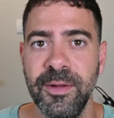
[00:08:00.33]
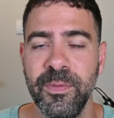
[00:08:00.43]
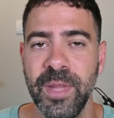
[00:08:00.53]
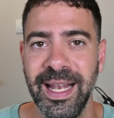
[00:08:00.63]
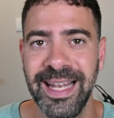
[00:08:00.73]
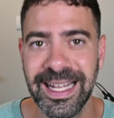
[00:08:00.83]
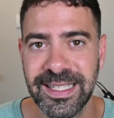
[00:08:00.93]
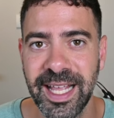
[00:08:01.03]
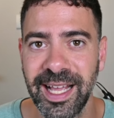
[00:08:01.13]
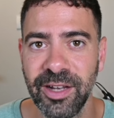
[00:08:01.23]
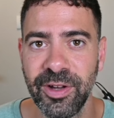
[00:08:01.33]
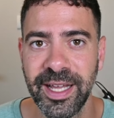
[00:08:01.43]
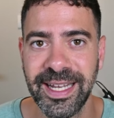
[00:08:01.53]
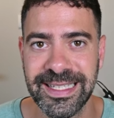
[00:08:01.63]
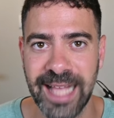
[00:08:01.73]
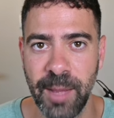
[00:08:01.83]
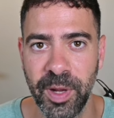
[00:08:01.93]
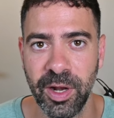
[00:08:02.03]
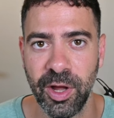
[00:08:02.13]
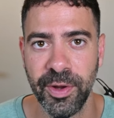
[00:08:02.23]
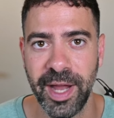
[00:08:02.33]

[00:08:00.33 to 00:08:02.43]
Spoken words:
Let's take a look at an example on a